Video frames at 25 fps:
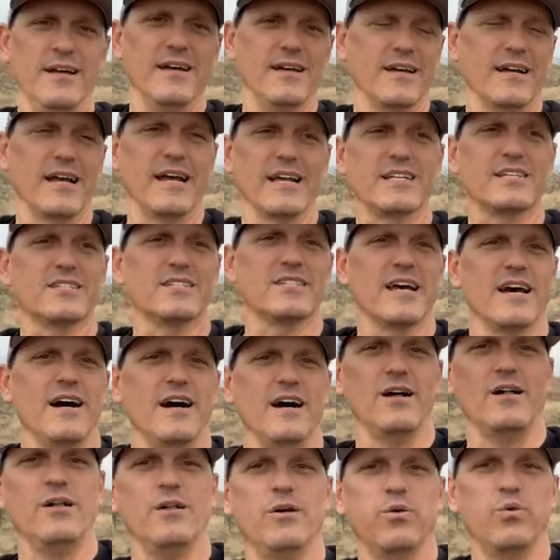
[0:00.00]

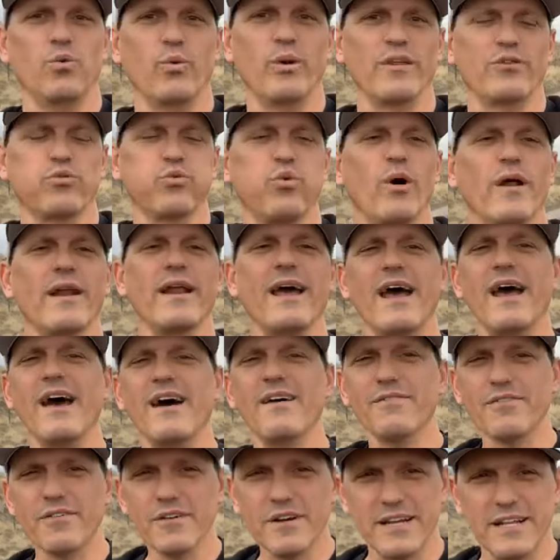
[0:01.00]
excel with
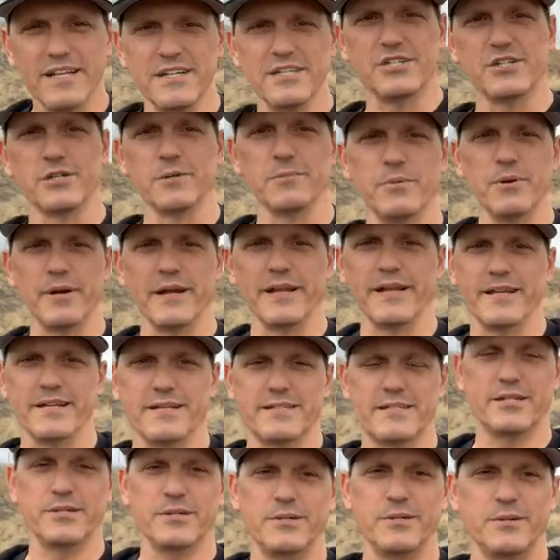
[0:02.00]
whatever it is you're bringing
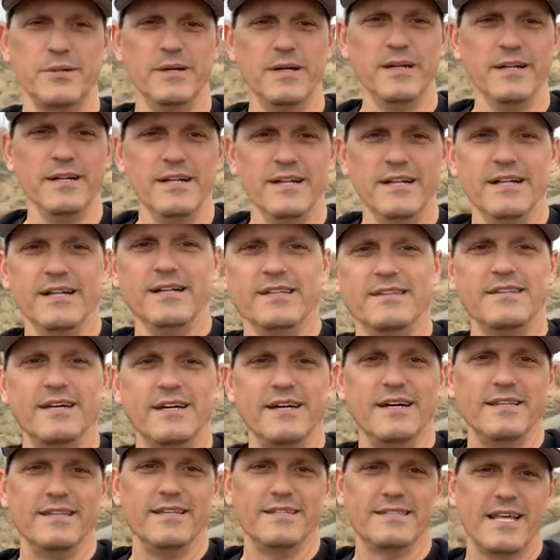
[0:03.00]
to
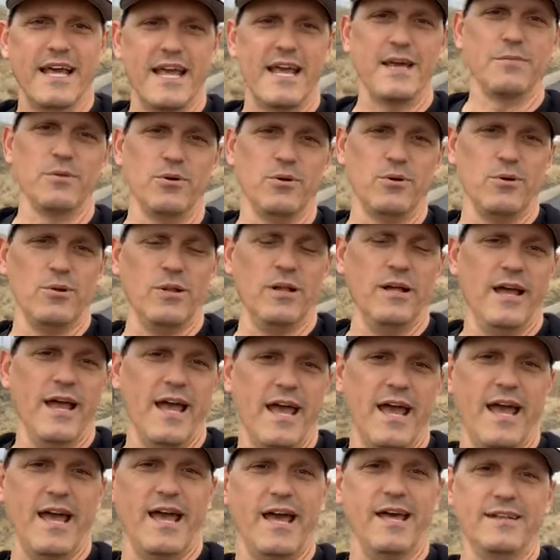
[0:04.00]
the table,
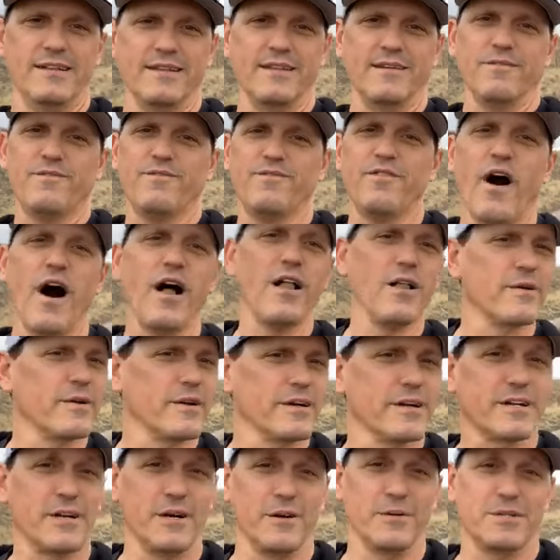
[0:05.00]
and follow
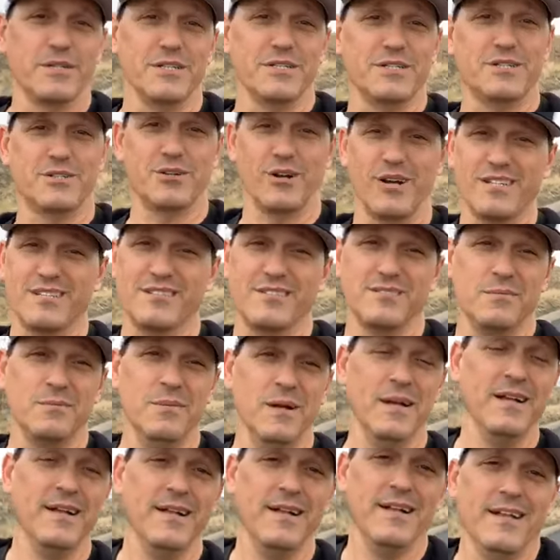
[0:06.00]
your coaches, trust them.
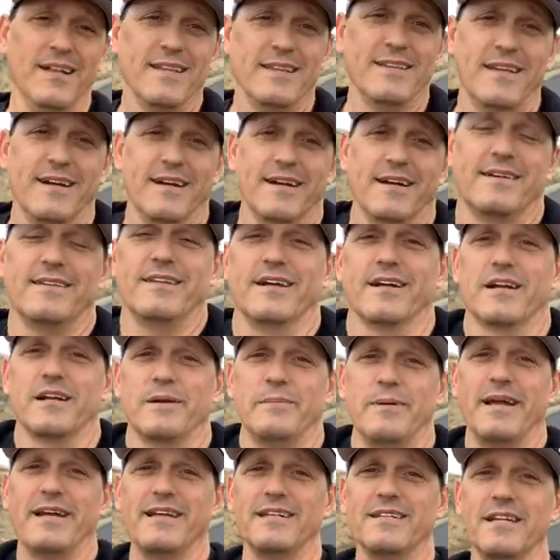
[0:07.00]
They're going
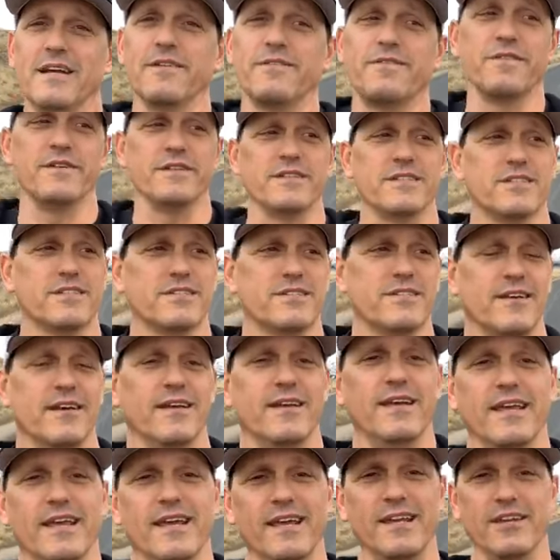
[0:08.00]
to make a difference
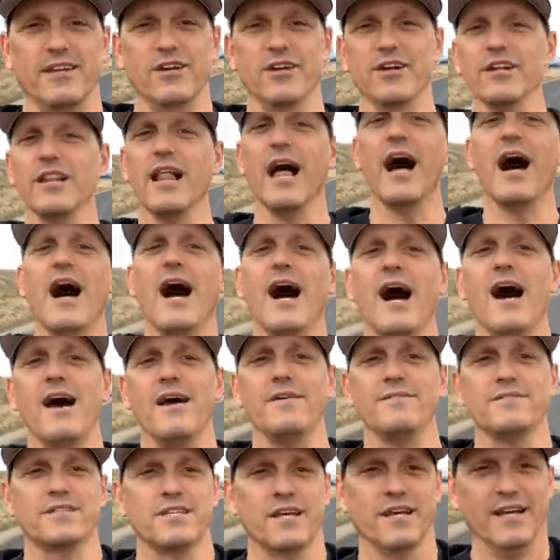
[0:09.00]
in your
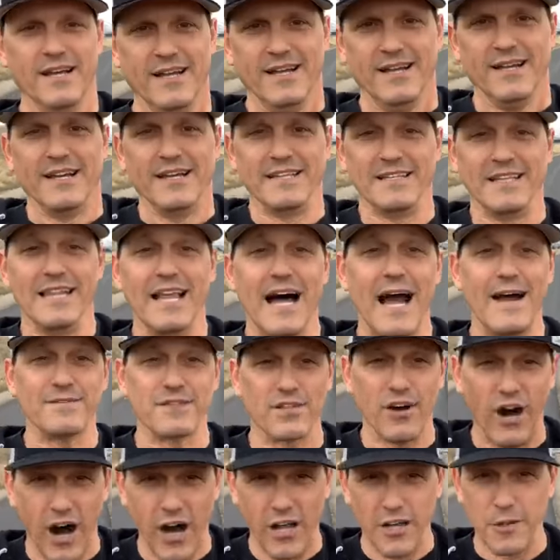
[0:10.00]
lives, in the
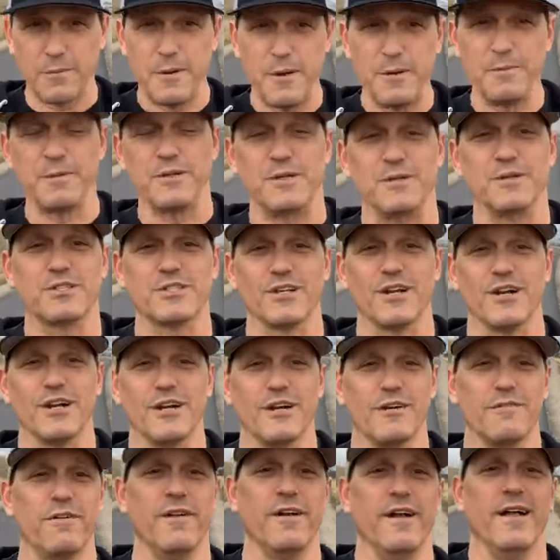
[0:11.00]
lives of all the people you
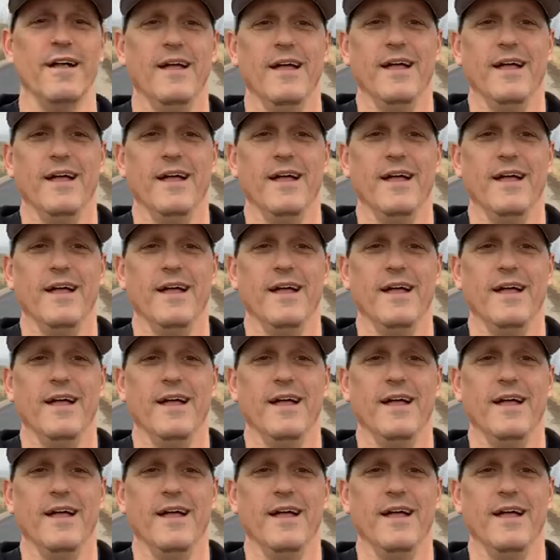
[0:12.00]
serve.